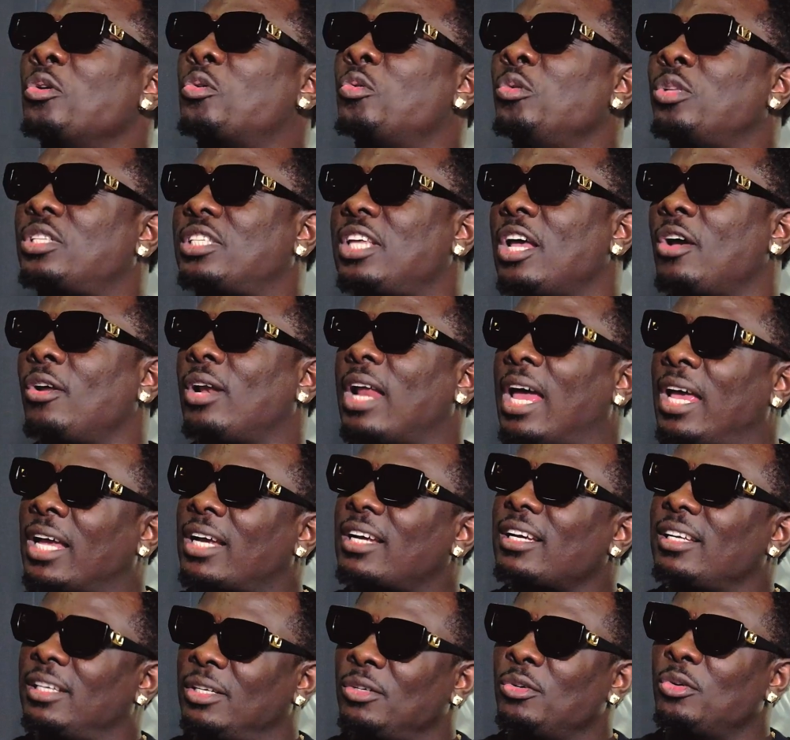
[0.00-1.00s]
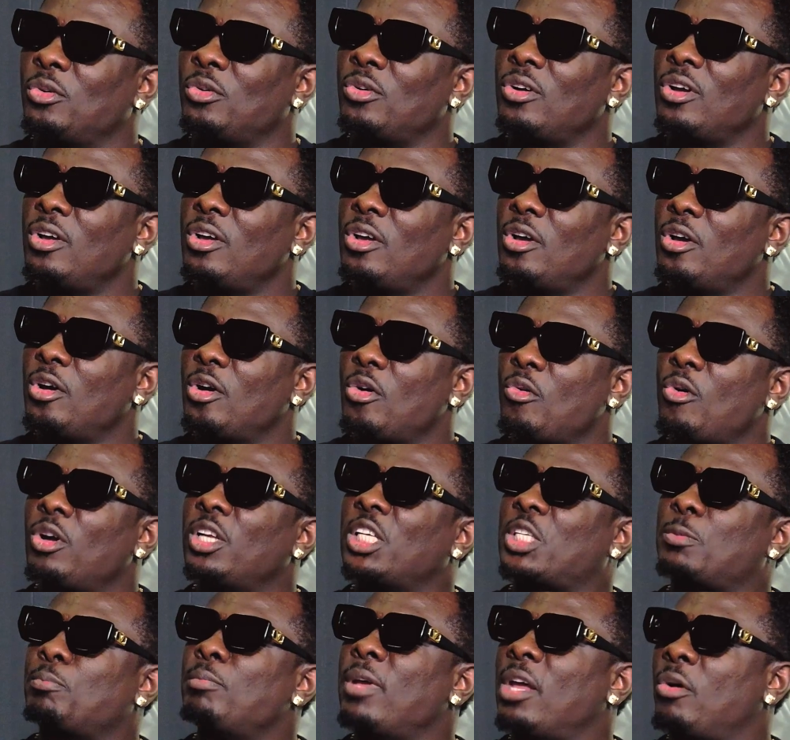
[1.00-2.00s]
you could tell, like, you know, what
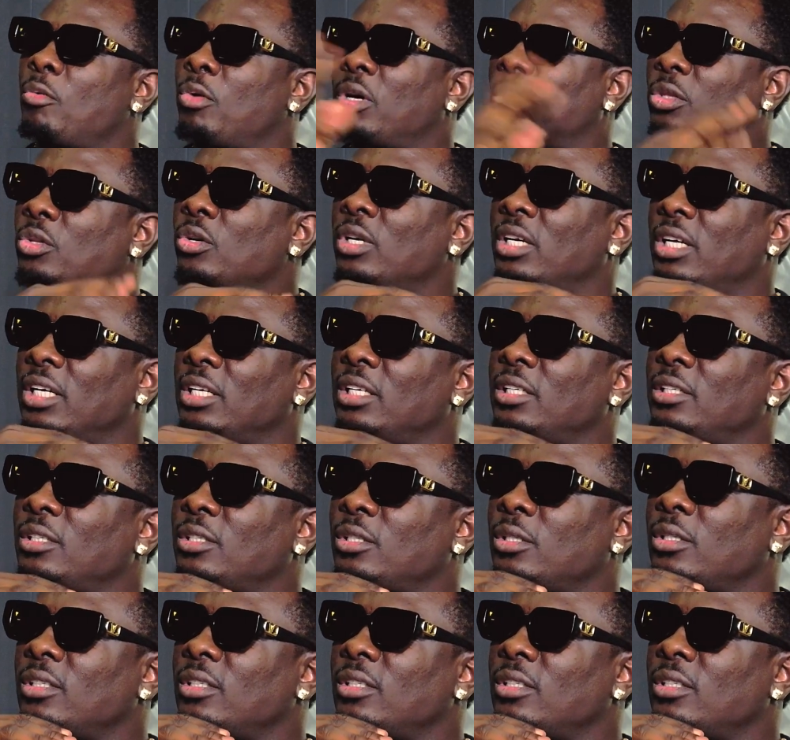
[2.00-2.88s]
this men were doing